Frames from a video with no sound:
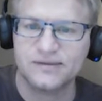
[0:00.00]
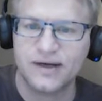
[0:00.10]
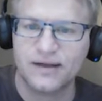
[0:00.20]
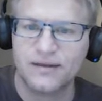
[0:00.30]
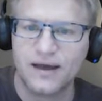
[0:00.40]
And
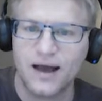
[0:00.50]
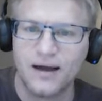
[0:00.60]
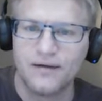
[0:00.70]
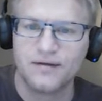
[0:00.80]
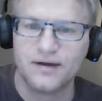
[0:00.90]
when I say
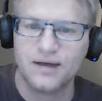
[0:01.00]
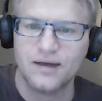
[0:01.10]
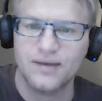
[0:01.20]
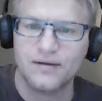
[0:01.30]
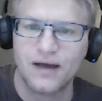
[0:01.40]
constant, it
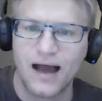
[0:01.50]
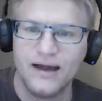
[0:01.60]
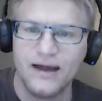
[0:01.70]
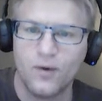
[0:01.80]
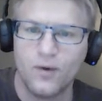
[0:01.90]
means I
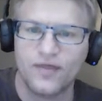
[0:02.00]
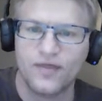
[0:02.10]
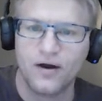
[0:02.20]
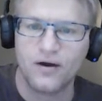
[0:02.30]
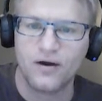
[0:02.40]
know what they are.